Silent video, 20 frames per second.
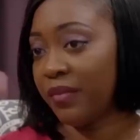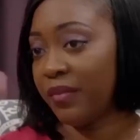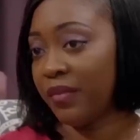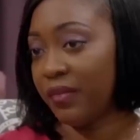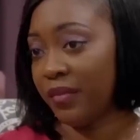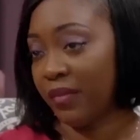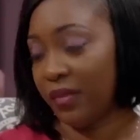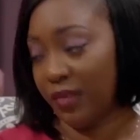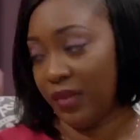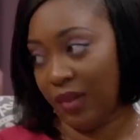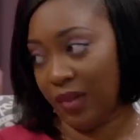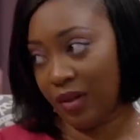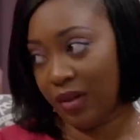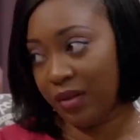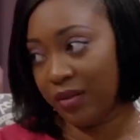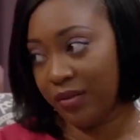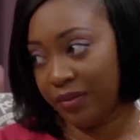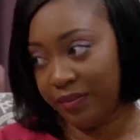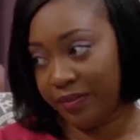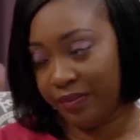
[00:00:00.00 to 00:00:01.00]
truth. She
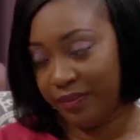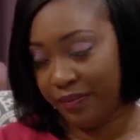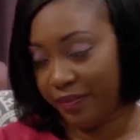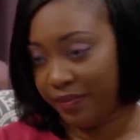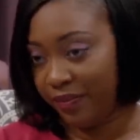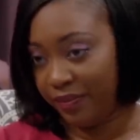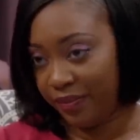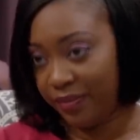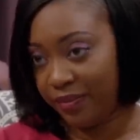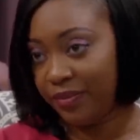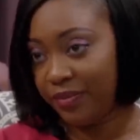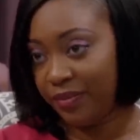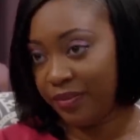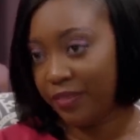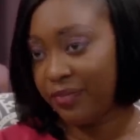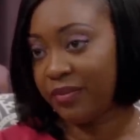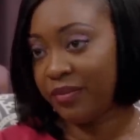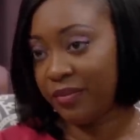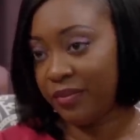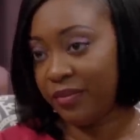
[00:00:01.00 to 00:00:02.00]
didn't come here to do no damn